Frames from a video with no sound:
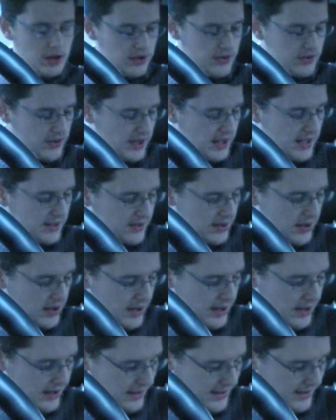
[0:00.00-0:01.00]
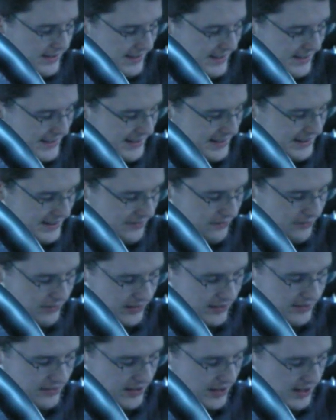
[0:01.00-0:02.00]
The seats, they're
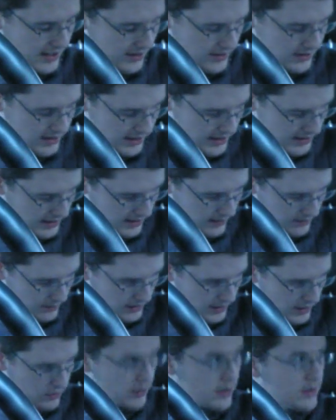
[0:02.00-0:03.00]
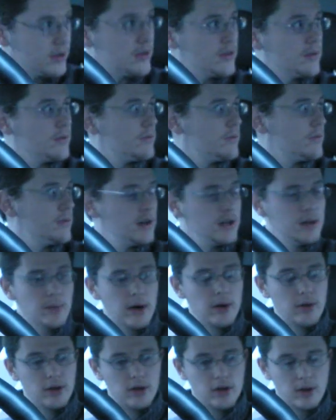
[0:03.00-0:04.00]
fantastic. They grip you really
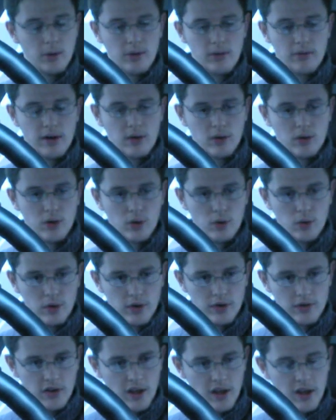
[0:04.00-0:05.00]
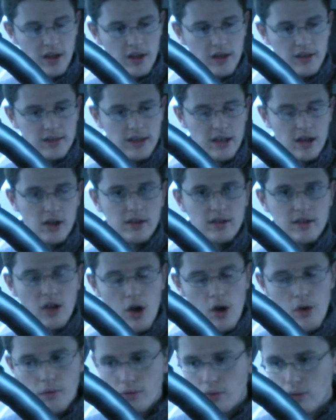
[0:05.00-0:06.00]
well when you're going around corners. The
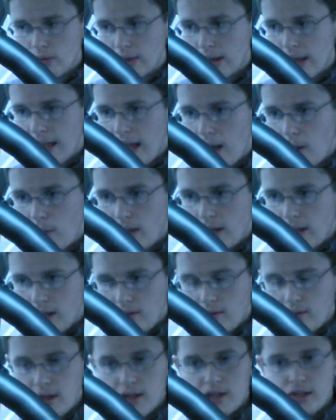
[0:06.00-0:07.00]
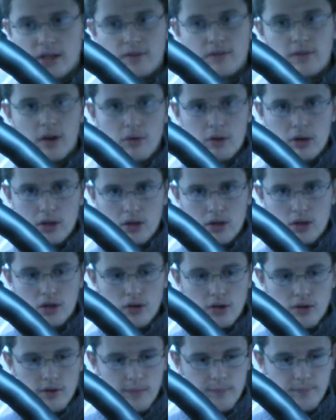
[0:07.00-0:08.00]
overall layout here is actually very
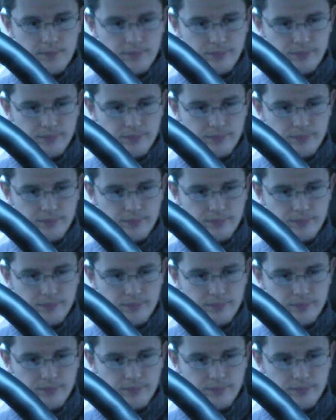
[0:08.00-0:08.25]
good.